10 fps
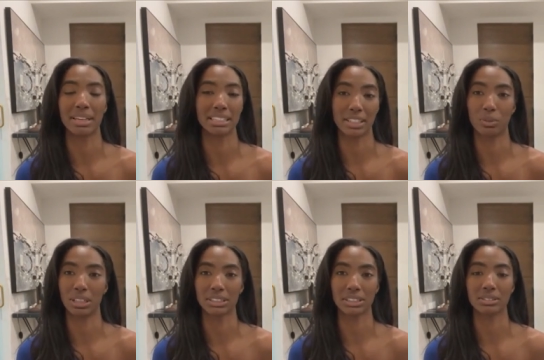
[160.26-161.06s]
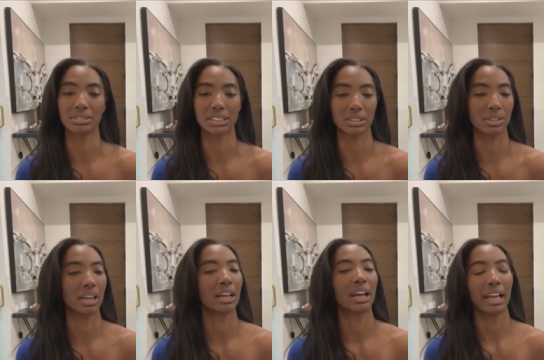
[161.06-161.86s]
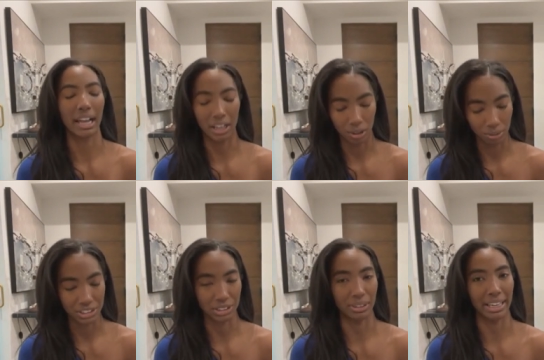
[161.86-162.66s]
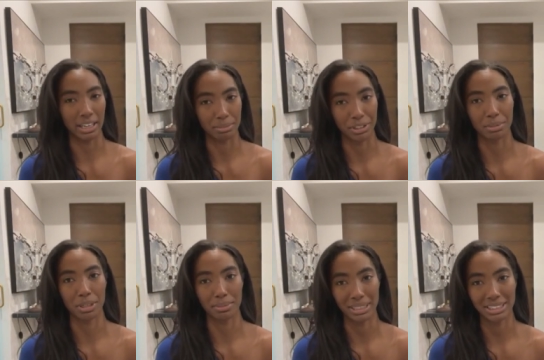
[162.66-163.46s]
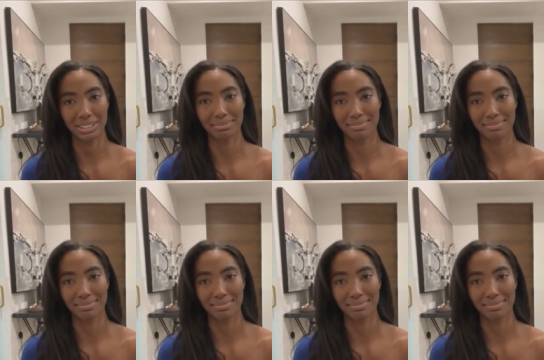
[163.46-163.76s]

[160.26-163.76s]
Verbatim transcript: as they want to. So oh. I always knew I had a bigger purpose. Yeah,